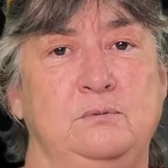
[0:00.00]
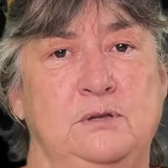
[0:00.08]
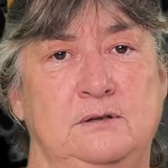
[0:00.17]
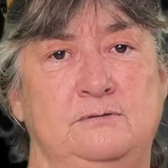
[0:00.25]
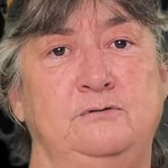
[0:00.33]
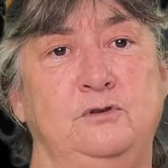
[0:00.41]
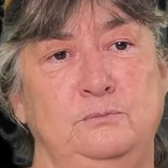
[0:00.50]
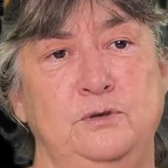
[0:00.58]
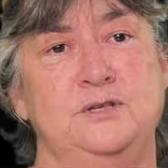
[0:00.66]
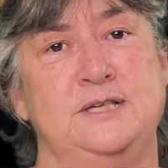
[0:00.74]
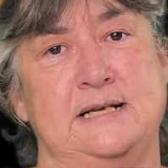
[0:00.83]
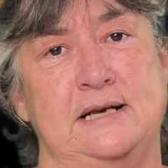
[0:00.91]
with the full
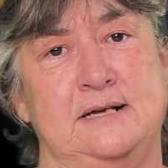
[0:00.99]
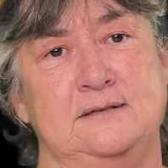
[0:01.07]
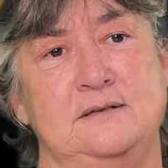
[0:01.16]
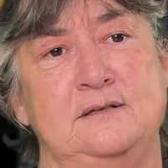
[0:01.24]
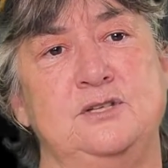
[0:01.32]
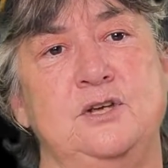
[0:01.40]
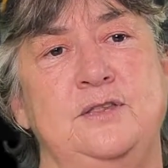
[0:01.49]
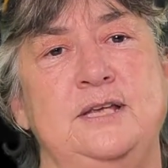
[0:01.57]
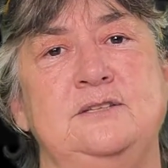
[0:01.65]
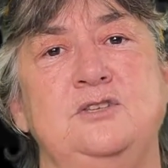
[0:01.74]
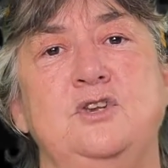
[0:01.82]
music license, so there's